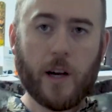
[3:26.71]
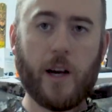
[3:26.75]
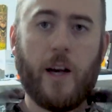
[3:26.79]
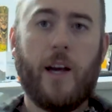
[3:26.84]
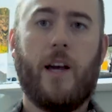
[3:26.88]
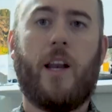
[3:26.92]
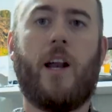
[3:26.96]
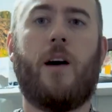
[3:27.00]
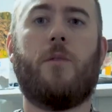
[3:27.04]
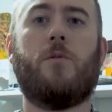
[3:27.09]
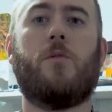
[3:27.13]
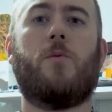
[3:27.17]

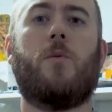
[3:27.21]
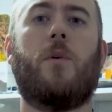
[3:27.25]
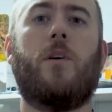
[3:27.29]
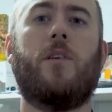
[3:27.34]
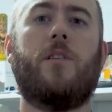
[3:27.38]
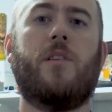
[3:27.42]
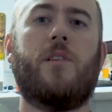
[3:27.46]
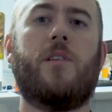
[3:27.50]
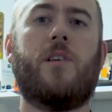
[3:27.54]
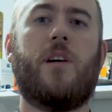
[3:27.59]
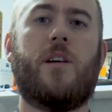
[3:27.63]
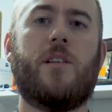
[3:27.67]
And I was
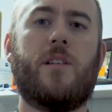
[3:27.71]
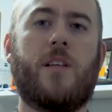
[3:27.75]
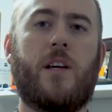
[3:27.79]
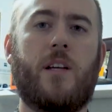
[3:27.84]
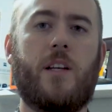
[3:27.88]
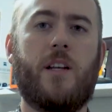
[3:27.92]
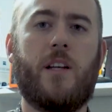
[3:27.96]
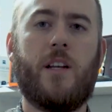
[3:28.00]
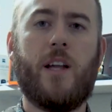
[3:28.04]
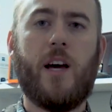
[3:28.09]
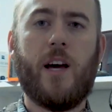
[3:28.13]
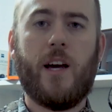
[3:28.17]
wearing this outside
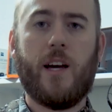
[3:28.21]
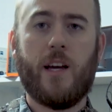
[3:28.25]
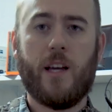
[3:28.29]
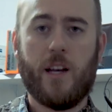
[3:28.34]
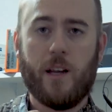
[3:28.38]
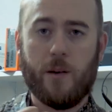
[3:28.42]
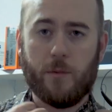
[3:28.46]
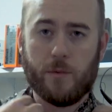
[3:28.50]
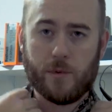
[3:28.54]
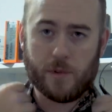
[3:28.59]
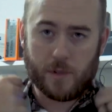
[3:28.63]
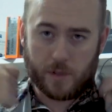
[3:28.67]
today, and
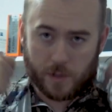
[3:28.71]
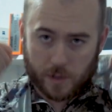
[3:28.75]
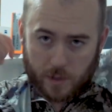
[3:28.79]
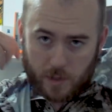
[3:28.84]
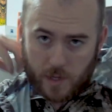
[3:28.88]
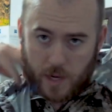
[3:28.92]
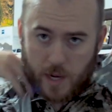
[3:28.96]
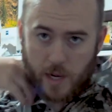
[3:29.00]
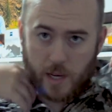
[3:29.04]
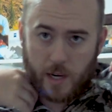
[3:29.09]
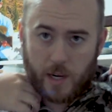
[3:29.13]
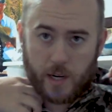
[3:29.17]
it was
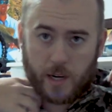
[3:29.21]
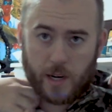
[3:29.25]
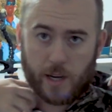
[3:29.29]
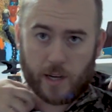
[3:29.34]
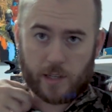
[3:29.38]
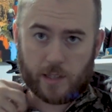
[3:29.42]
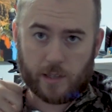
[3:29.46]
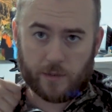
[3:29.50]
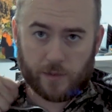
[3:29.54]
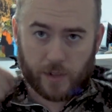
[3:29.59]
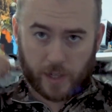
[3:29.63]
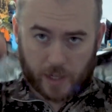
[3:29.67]
heat
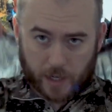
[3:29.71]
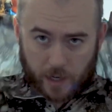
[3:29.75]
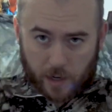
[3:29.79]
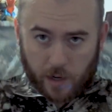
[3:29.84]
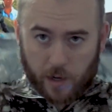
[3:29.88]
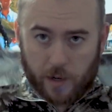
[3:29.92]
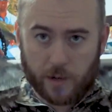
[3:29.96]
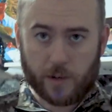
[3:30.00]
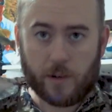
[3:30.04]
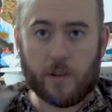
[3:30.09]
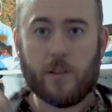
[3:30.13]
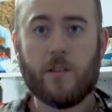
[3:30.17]
index of like
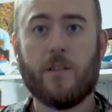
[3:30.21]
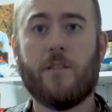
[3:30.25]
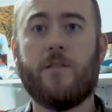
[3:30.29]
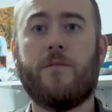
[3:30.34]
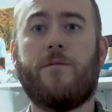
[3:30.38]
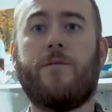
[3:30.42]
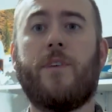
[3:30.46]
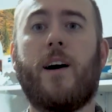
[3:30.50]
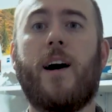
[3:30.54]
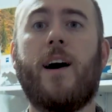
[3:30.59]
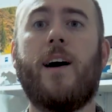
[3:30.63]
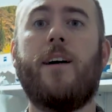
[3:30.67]

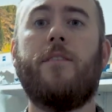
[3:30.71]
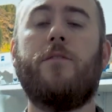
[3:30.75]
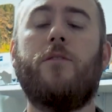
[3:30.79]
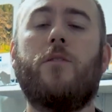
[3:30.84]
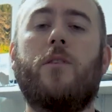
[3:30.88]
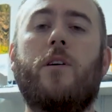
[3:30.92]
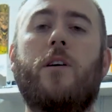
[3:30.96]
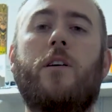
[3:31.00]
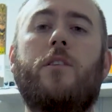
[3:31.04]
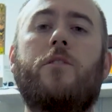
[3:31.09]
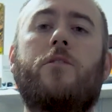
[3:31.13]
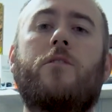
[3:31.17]
105 to
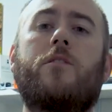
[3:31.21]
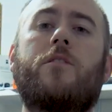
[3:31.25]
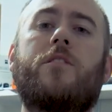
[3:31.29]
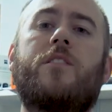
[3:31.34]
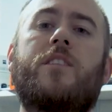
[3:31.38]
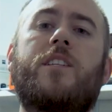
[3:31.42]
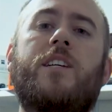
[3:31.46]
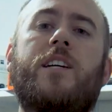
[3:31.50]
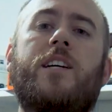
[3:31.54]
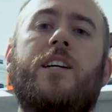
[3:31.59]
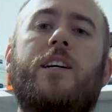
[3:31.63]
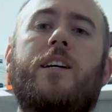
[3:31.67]

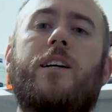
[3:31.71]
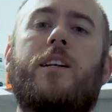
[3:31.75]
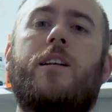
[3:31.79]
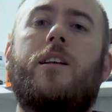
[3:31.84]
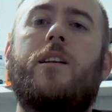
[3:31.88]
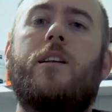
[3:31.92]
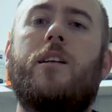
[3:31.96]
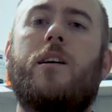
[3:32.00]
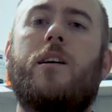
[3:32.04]
110,